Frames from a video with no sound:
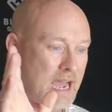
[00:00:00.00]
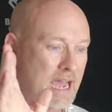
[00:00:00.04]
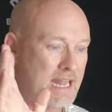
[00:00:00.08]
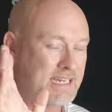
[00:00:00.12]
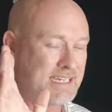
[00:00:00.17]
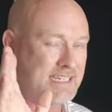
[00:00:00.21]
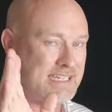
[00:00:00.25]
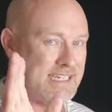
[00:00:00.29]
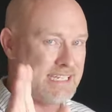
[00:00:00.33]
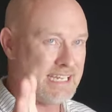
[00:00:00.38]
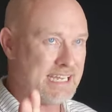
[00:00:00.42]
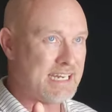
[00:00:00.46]
I
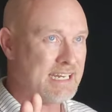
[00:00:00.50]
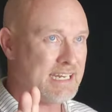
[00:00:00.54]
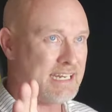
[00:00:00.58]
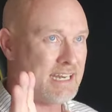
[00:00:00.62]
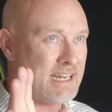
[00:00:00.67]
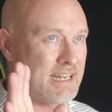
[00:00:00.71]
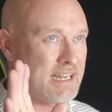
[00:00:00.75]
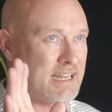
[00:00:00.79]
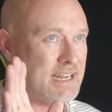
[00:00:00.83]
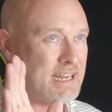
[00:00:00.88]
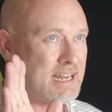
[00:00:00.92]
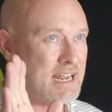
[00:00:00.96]

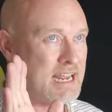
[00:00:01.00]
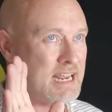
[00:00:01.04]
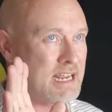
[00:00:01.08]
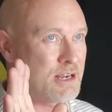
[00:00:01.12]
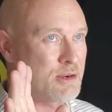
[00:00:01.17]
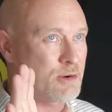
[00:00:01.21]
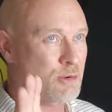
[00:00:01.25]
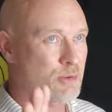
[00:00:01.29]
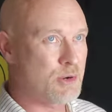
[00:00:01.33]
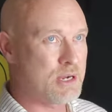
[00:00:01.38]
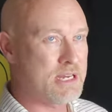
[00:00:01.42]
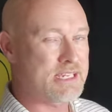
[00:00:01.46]
didn't
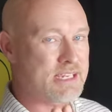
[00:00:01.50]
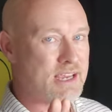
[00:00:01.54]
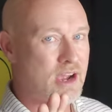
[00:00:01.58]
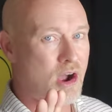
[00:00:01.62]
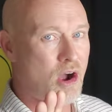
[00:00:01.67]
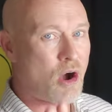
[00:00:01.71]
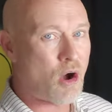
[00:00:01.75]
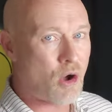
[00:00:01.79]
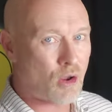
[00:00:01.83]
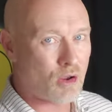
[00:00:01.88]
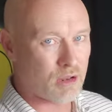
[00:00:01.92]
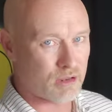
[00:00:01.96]
increase
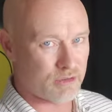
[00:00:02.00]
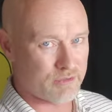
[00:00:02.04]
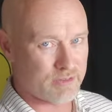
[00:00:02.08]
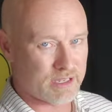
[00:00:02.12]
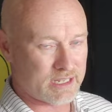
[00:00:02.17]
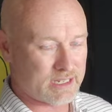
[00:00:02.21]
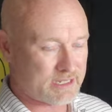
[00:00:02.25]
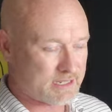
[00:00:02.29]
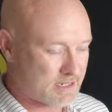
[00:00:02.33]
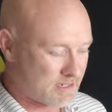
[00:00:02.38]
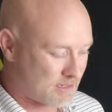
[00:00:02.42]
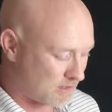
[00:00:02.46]
all of
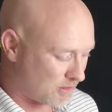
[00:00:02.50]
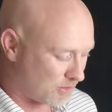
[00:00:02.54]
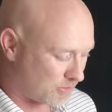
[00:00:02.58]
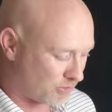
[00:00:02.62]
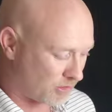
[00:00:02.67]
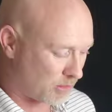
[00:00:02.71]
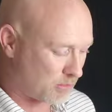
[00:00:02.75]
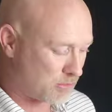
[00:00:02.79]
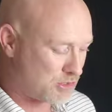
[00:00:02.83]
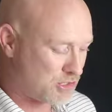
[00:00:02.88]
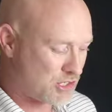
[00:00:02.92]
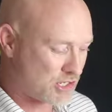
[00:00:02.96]
it
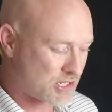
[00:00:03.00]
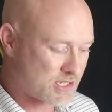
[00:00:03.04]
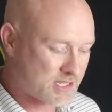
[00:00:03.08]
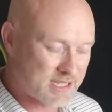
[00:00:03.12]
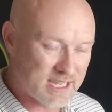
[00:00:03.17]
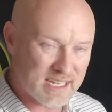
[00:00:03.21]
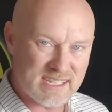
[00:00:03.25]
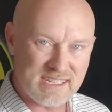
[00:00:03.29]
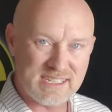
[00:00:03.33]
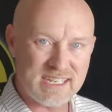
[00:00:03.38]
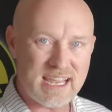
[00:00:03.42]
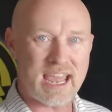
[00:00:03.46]
from just
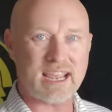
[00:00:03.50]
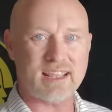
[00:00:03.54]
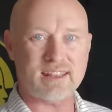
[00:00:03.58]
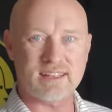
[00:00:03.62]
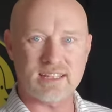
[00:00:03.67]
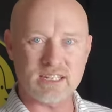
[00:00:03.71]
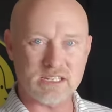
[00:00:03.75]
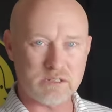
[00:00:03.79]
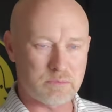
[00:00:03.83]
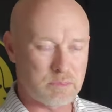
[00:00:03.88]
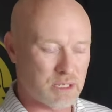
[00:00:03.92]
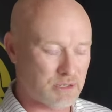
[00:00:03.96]
the tech
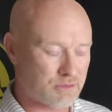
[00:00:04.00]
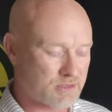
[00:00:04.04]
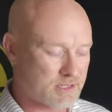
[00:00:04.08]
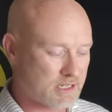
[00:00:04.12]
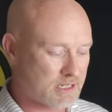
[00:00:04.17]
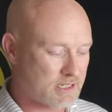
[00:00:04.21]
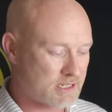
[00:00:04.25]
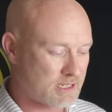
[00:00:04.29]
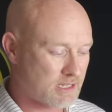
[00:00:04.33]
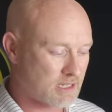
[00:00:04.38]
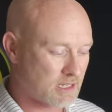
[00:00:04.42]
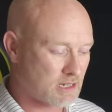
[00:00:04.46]
that's built
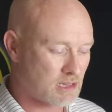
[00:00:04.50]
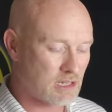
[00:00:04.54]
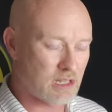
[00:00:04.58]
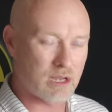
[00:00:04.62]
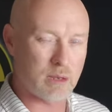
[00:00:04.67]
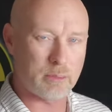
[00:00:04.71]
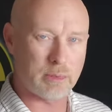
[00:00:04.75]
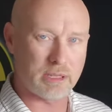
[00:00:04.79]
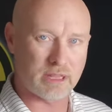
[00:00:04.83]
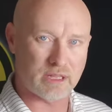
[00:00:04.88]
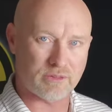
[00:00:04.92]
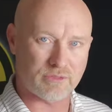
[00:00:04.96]
into the
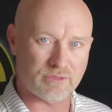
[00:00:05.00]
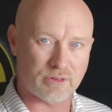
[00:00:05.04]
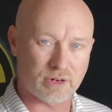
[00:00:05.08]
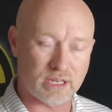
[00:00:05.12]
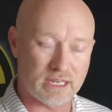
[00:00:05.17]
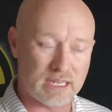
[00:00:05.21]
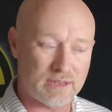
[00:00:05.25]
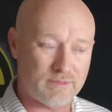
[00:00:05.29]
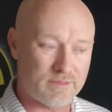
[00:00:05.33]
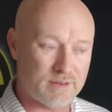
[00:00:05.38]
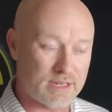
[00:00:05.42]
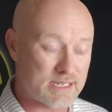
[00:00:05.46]
club and the
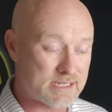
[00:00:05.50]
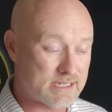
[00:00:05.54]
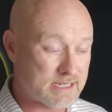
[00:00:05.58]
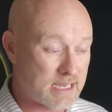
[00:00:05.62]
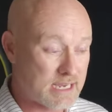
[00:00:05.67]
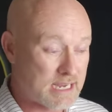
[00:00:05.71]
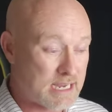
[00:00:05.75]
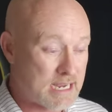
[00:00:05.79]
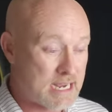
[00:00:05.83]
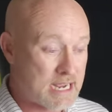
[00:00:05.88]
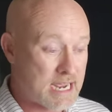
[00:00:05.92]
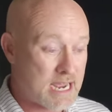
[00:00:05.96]
forgiveness.
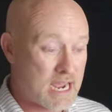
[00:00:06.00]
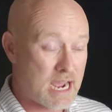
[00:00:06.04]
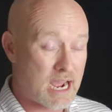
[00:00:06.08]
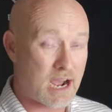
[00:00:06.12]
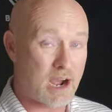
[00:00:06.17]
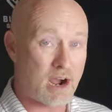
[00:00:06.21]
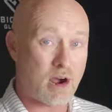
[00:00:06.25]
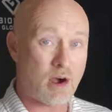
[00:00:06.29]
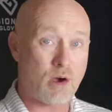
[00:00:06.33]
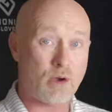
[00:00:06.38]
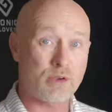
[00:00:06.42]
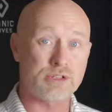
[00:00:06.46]
I
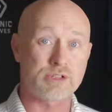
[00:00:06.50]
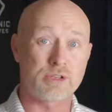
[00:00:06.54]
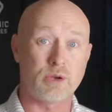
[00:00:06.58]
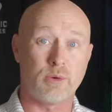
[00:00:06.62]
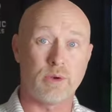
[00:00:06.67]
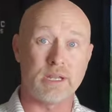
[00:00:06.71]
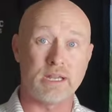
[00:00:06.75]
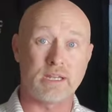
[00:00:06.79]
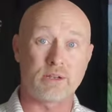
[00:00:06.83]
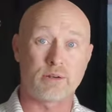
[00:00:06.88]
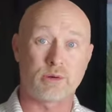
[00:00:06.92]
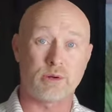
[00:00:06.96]
also
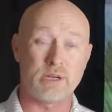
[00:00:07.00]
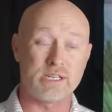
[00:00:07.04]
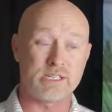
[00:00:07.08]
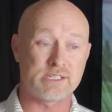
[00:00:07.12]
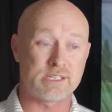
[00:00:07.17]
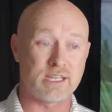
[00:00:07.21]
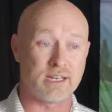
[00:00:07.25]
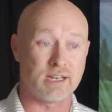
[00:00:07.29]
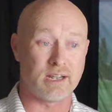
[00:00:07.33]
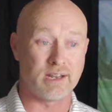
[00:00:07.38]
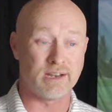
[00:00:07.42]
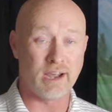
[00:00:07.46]

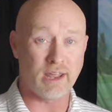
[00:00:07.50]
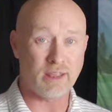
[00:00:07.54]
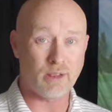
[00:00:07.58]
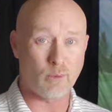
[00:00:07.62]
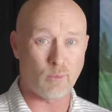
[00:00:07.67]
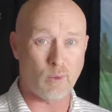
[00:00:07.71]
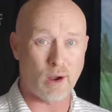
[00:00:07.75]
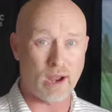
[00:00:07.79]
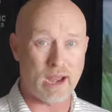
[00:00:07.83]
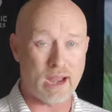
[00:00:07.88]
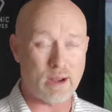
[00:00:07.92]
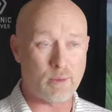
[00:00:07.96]
increased it another
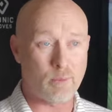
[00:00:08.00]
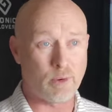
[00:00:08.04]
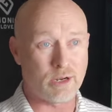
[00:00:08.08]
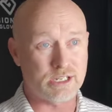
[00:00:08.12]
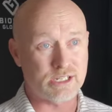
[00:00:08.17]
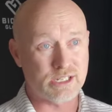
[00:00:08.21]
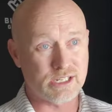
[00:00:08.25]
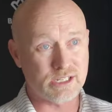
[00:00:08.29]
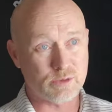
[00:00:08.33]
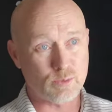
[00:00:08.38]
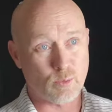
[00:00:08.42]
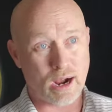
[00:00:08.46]
way,
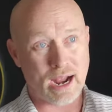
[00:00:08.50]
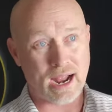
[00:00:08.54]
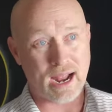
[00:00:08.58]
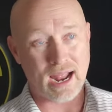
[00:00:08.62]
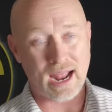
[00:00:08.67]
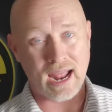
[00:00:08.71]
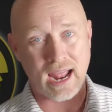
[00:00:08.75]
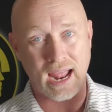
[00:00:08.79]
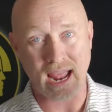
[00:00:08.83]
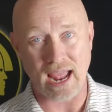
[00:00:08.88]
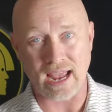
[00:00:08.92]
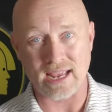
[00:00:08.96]
which is why
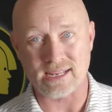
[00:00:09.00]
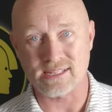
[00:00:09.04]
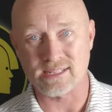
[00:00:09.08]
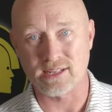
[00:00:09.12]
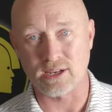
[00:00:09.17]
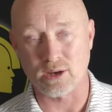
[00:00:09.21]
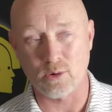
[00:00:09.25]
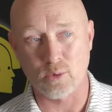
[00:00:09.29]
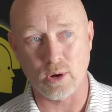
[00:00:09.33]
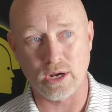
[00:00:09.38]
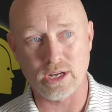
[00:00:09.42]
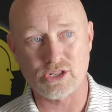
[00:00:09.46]
I asked
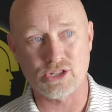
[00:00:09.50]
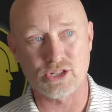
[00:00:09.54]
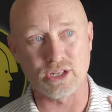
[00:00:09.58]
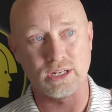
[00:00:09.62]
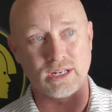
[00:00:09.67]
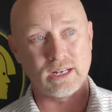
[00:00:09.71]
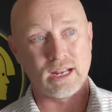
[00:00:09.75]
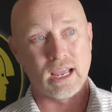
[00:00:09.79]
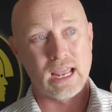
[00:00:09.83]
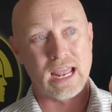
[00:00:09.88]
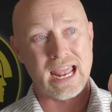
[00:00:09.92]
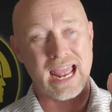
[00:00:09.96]
the
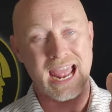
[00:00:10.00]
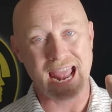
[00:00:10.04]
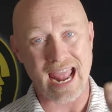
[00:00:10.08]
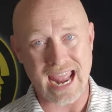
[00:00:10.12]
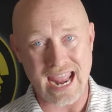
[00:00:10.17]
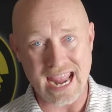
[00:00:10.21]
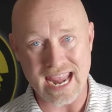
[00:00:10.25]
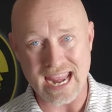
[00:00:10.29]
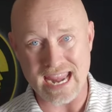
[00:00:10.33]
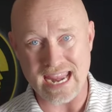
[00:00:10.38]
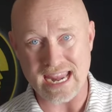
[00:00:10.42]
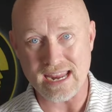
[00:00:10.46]
question
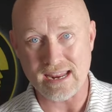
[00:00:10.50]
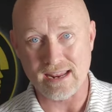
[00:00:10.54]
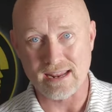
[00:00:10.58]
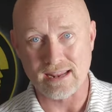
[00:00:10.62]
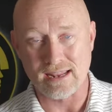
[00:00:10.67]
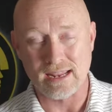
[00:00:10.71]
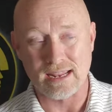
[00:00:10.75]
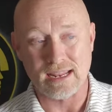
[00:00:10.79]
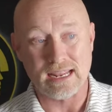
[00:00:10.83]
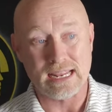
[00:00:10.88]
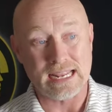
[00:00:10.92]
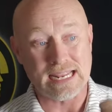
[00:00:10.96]
A,
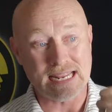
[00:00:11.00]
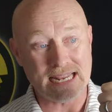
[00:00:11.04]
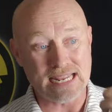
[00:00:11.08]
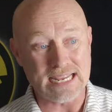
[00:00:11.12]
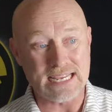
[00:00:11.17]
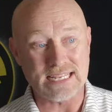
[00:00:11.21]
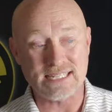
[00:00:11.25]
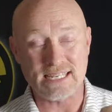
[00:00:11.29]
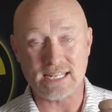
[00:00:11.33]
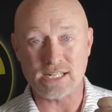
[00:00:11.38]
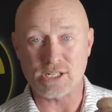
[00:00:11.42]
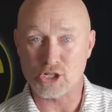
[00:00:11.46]

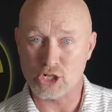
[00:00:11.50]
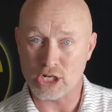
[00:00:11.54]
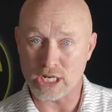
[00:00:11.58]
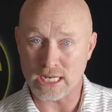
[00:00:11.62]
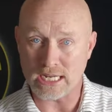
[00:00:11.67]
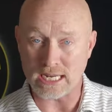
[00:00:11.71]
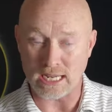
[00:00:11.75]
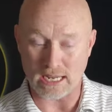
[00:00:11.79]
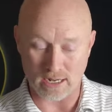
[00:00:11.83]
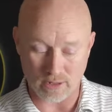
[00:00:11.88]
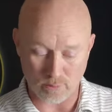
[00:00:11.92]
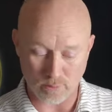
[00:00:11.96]
is it
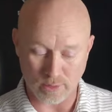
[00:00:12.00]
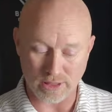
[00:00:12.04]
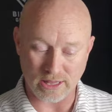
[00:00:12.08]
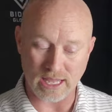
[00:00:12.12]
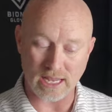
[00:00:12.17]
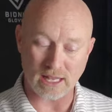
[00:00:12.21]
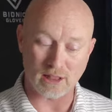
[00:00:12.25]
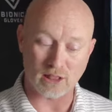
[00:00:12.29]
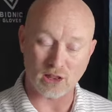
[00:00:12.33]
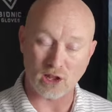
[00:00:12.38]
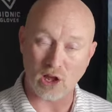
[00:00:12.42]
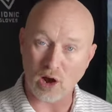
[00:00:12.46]
cheating when
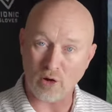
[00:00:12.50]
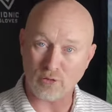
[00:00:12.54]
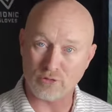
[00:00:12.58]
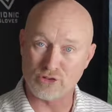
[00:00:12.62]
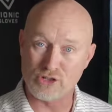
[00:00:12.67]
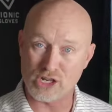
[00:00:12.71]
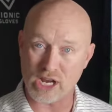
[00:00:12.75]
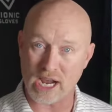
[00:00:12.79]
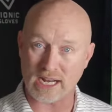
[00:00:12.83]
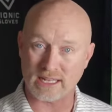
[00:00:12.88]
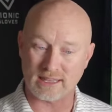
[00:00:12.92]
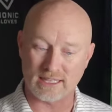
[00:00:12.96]
they loft
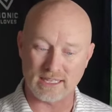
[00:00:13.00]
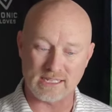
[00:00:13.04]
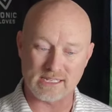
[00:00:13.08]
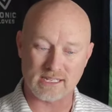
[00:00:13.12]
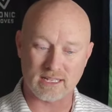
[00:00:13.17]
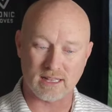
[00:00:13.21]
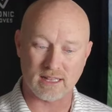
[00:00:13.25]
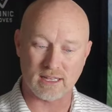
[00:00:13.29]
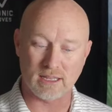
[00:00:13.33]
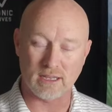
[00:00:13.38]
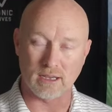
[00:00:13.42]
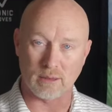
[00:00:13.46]
jack these
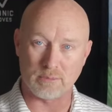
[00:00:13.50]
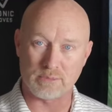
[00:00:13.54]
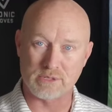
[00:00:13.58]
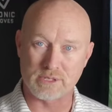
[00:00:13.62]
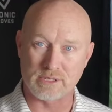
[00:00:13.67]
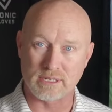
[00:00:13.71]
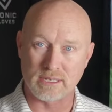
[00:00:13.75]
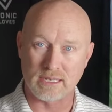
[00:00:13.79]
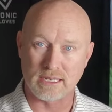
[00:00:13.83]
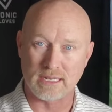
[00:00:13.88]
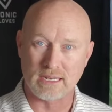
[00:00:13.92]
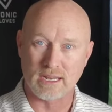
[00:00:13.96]

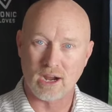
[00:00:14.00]
clubs?